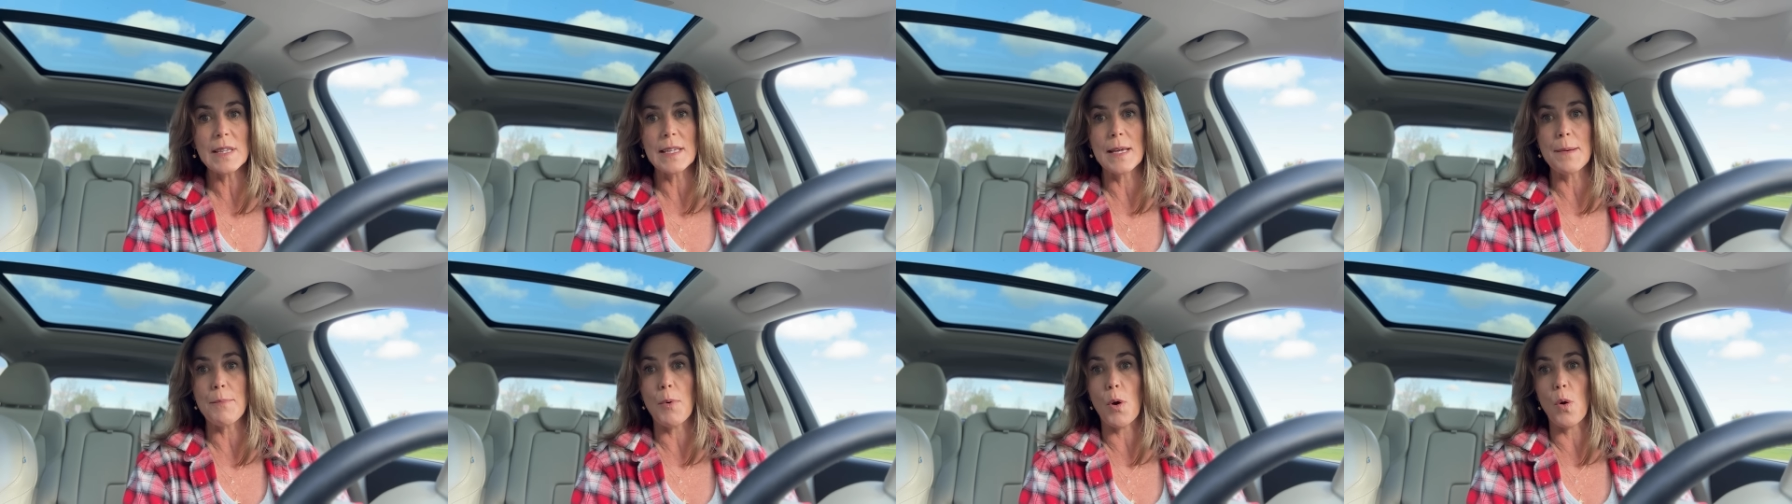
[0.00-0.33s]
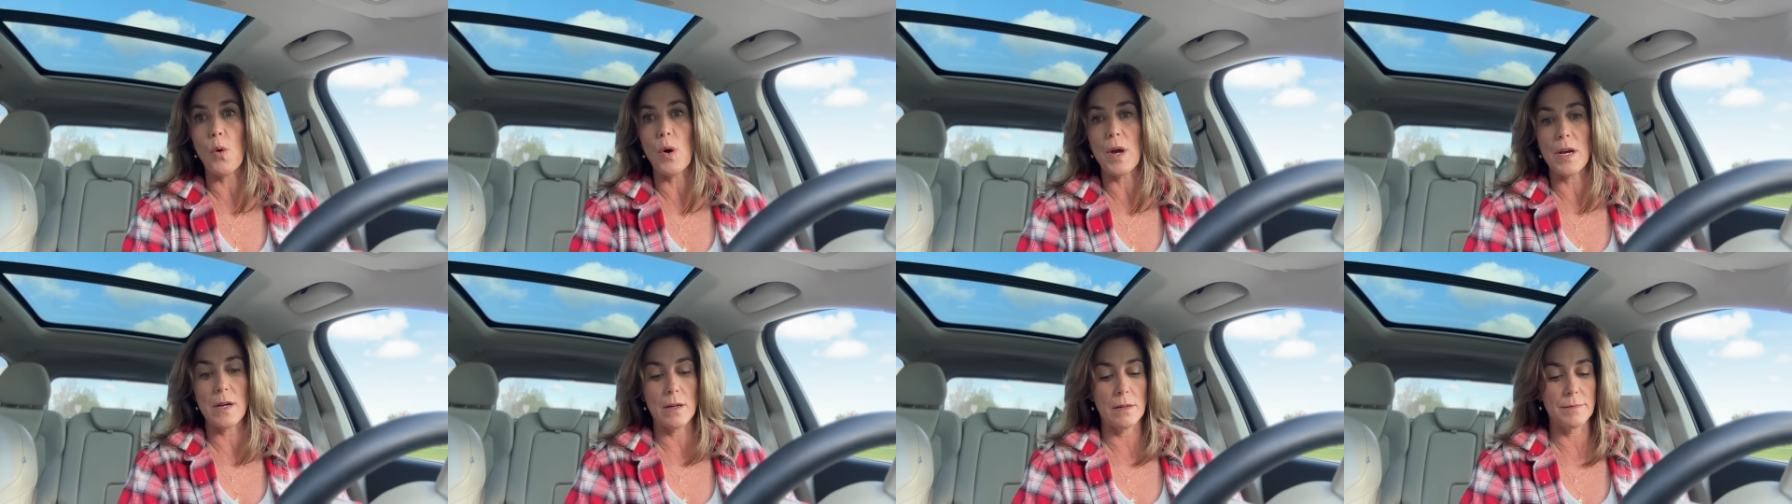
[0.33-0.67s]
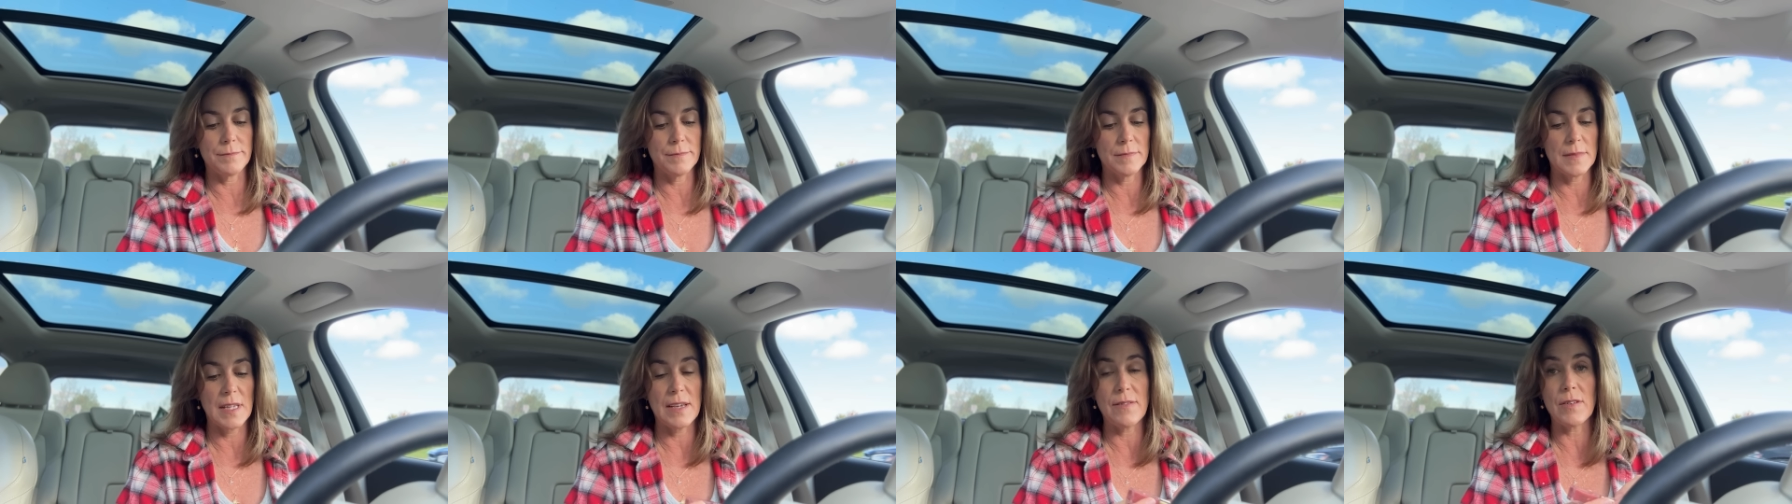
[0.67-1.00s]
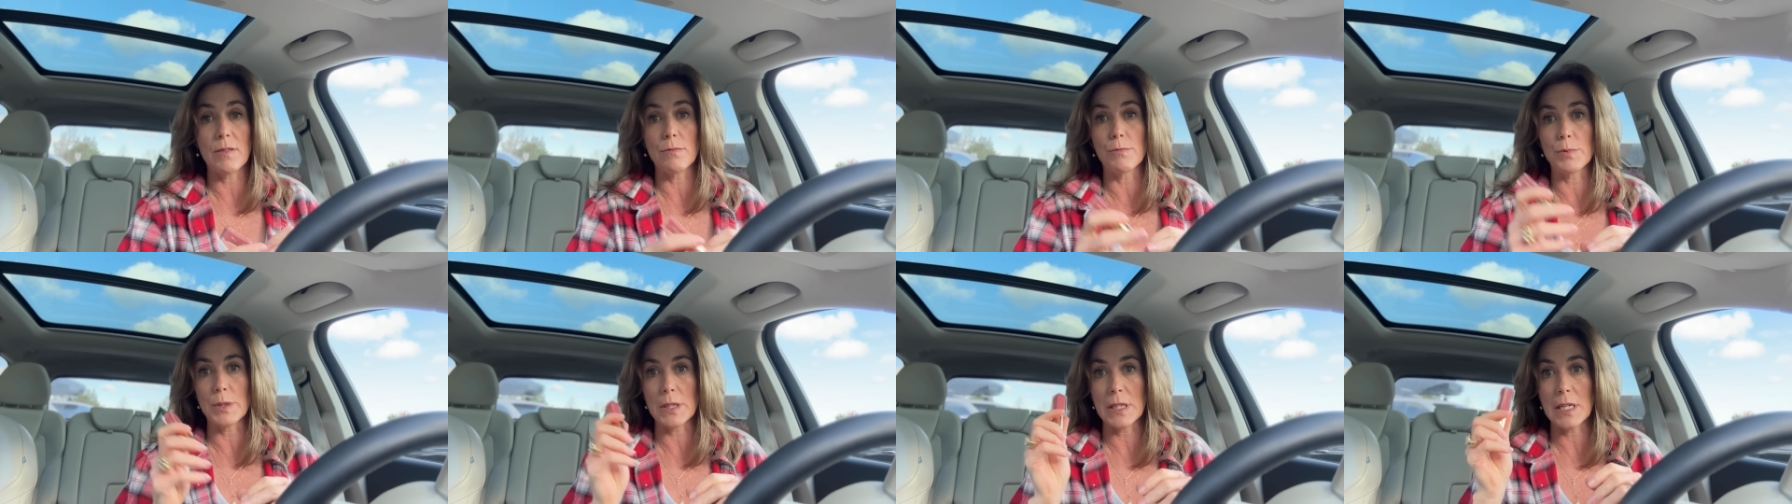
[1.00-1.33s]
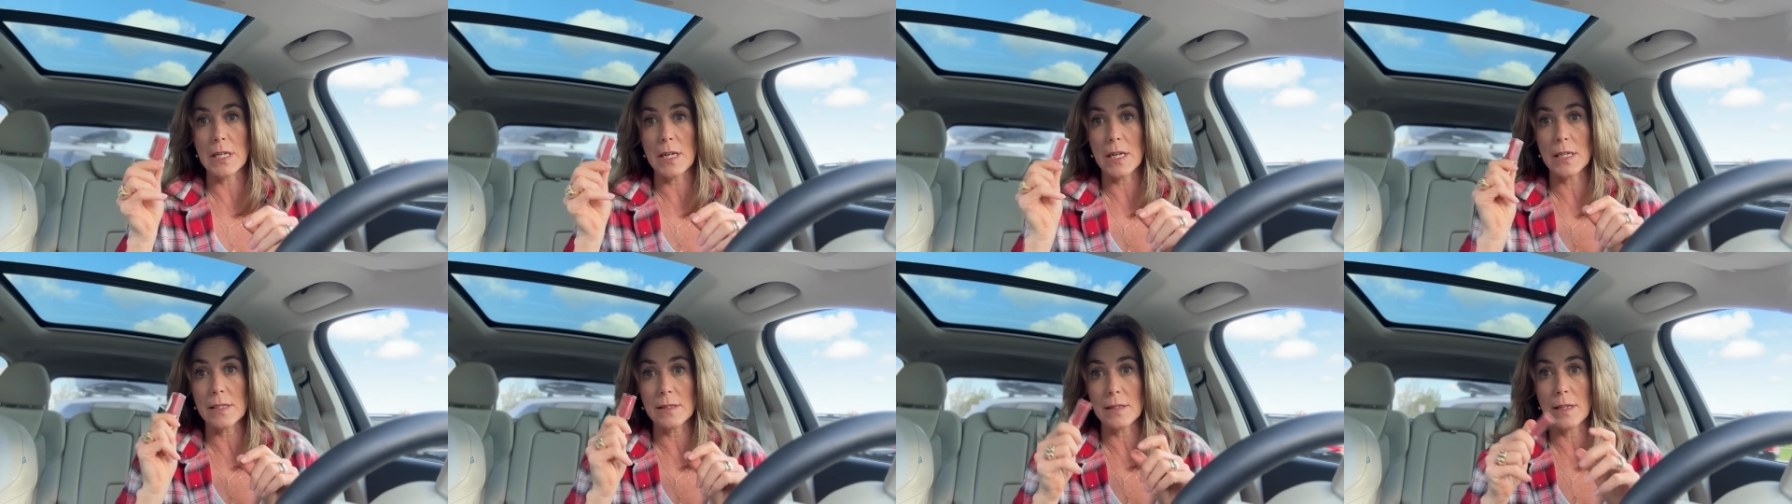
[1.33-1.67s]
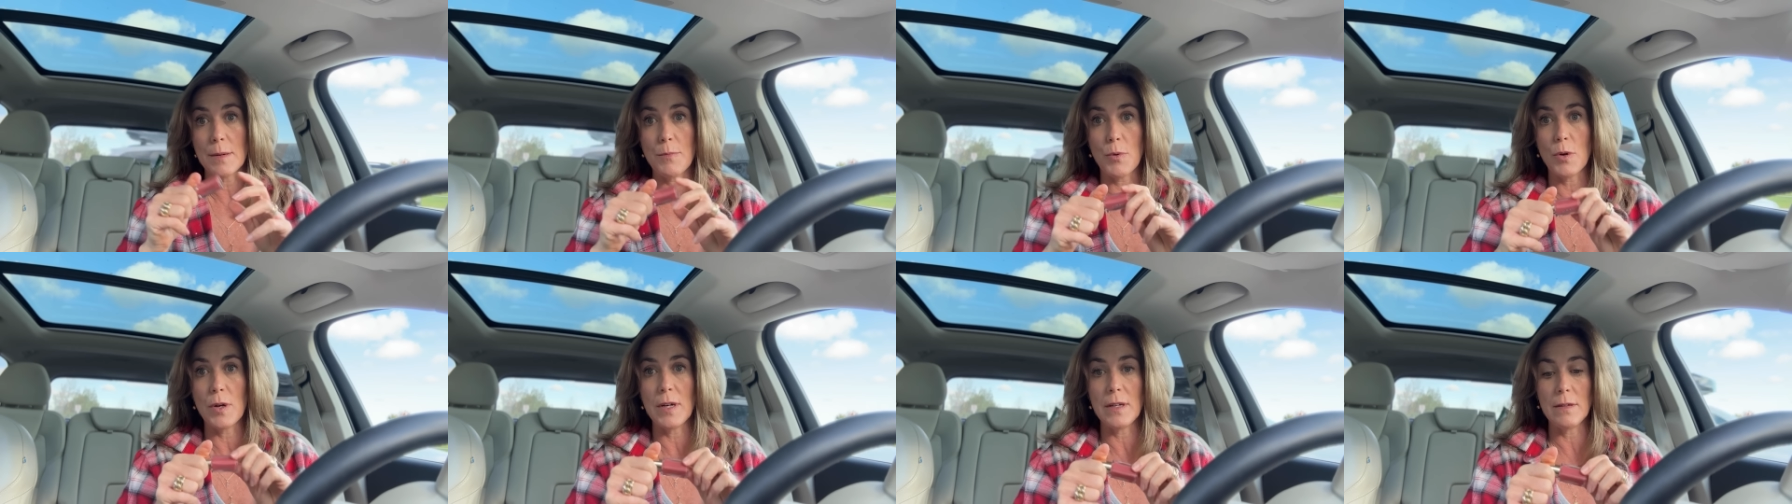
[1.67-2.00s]
lip oil really nice
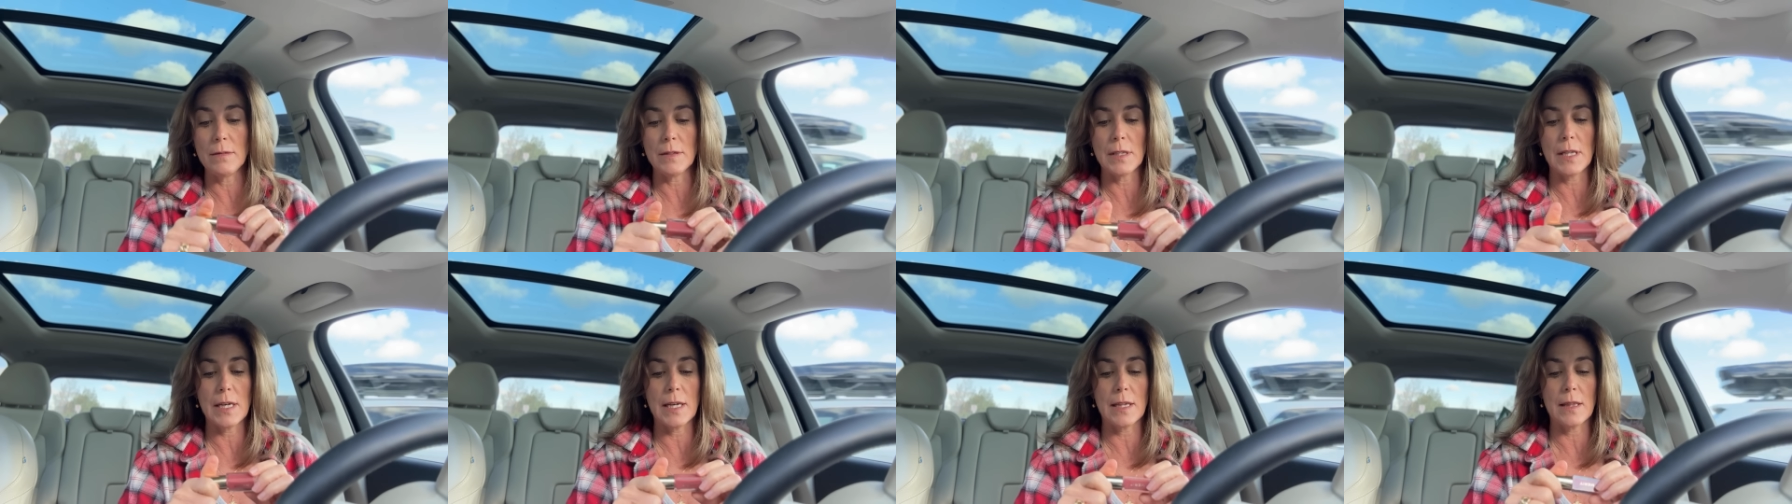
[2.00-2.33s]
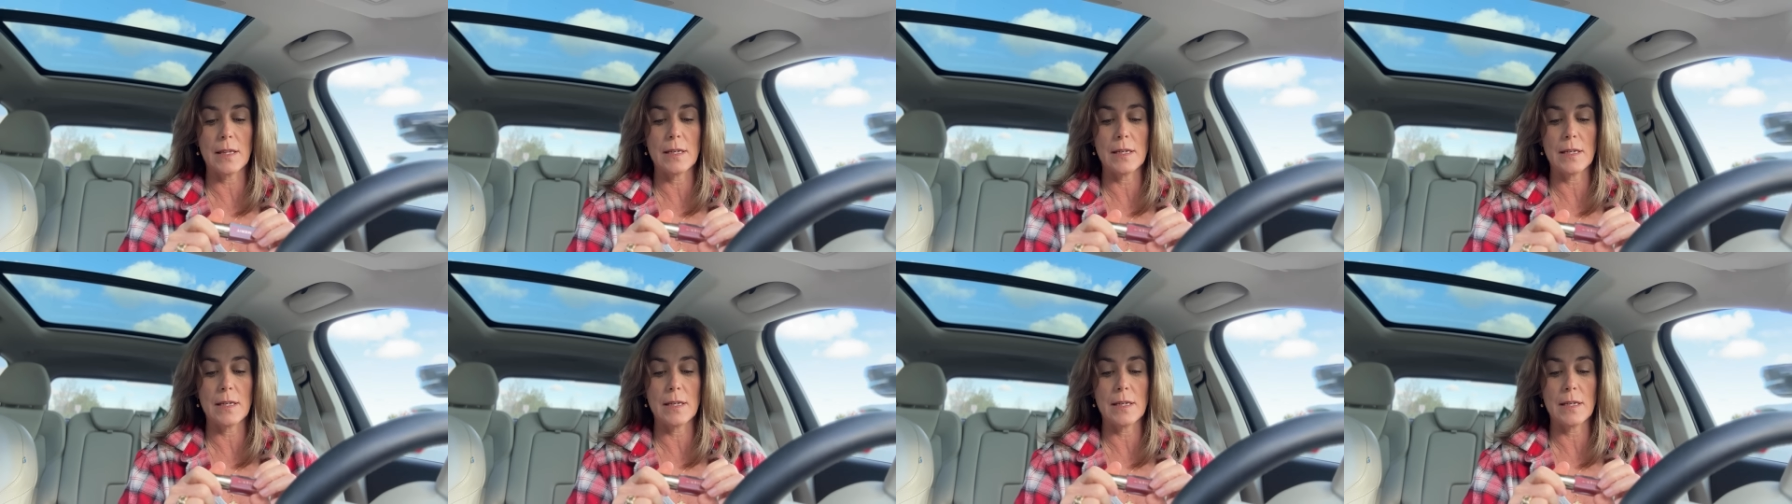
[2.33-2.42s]
lip oil like